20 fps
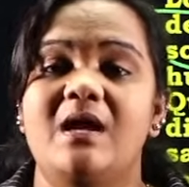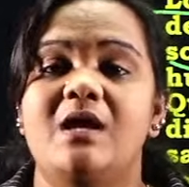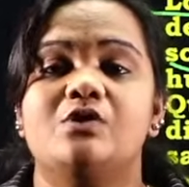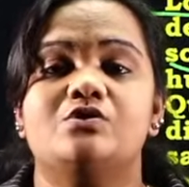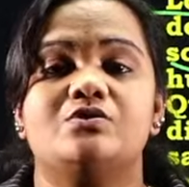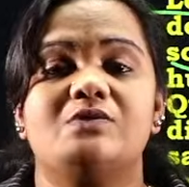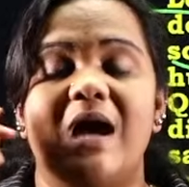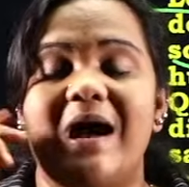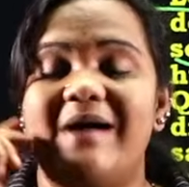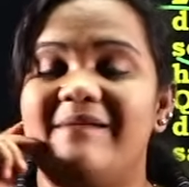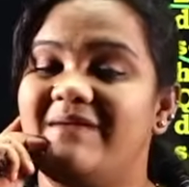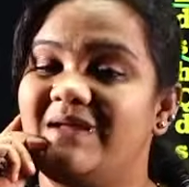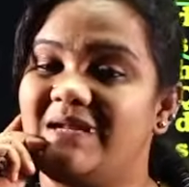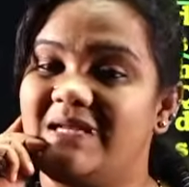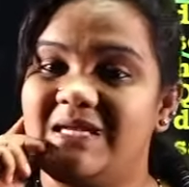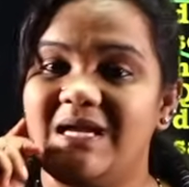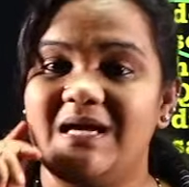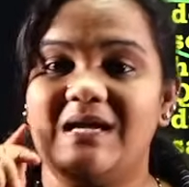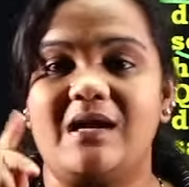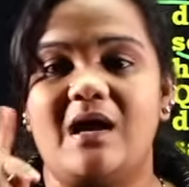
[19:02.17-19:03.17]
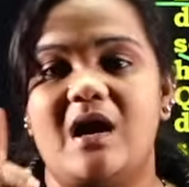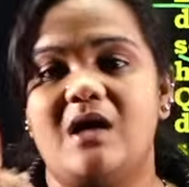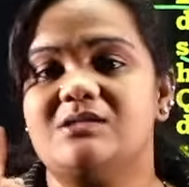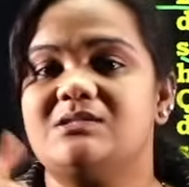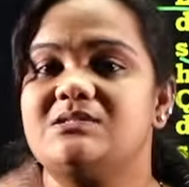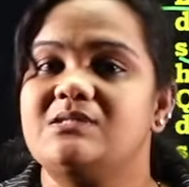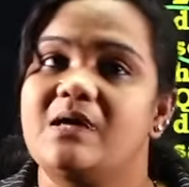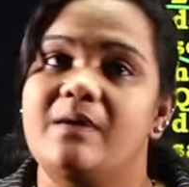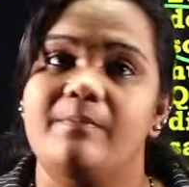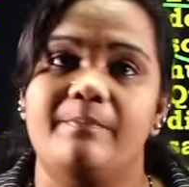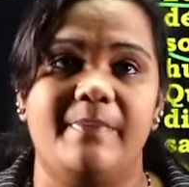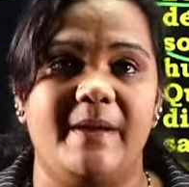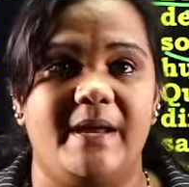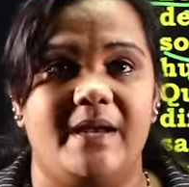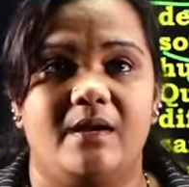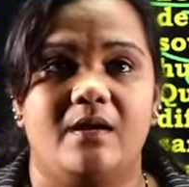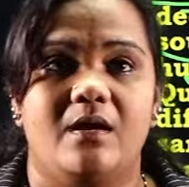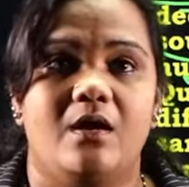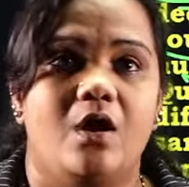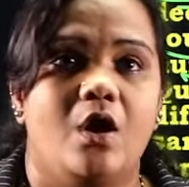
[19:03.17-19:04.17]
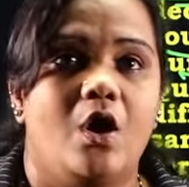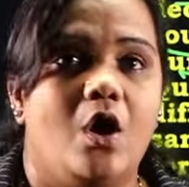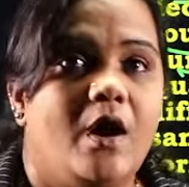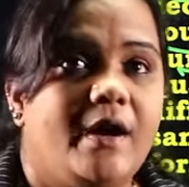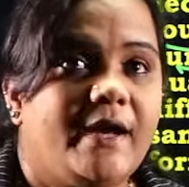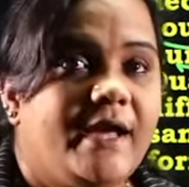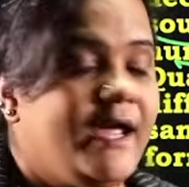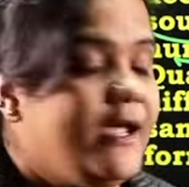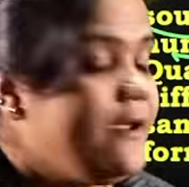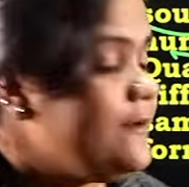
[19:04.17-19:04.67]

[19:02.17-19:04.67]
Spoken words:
So our ear causes pain. Okay.